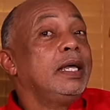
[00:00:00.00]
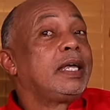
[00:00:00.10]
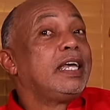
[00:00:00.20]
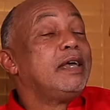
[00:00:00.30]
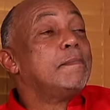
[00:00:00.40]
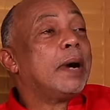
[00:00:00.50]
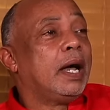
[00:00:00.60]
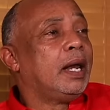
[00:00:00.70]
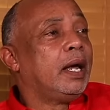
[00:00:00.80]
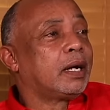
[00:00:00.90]
came
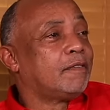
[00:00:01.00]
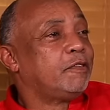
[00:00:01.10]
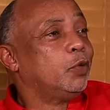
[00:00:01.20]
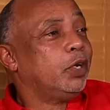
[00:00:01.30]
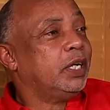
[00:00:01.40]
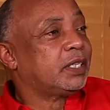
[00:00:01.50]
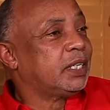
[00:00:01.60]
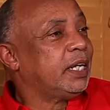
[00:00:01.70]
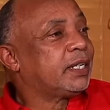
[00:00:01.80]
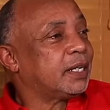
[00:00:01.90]
by like a few days
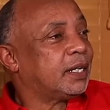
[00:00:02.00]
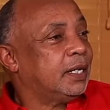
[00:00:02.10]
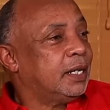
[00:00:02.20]
later